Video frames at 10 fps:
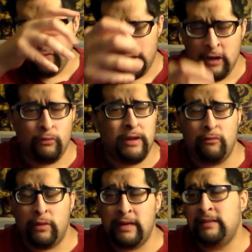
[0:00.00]
I forgot what
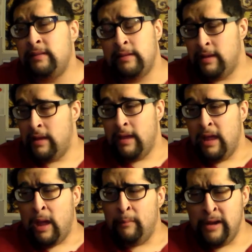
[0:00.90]
it was,
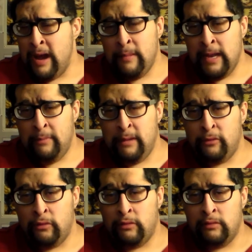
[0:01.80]
but not many
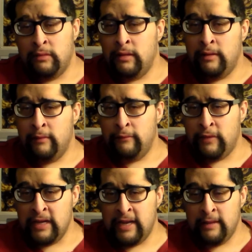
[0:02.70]
people
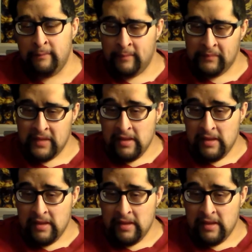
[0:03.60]
funded him.